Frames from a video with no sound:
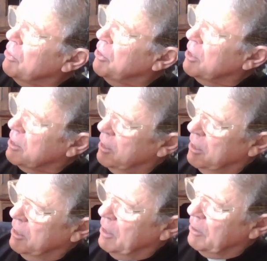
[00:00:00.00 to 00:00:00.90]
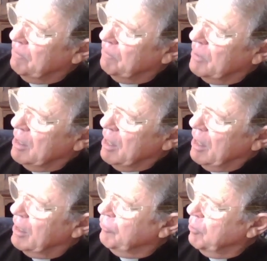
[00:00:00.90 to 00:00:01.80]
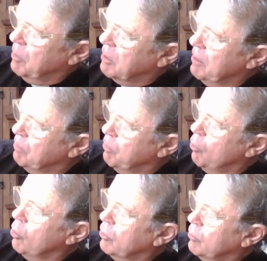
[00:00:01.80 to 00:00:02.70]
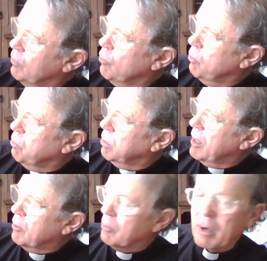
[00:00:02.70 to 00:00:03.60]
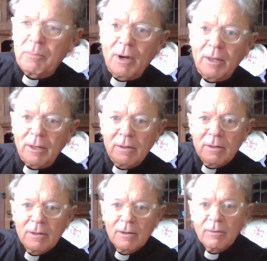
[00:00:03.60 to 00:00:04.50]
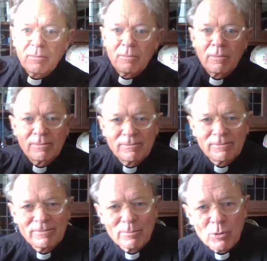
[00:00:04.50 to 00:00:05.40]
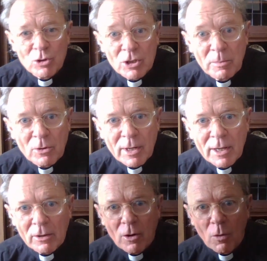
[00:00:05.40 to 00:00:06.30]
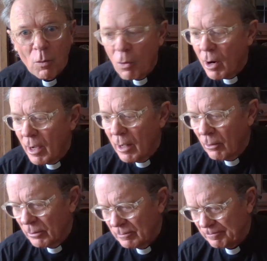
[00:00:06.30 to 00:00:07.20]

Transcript: thing then another. And if we get bored, we'll play with my brother. Pushing him around, going wild.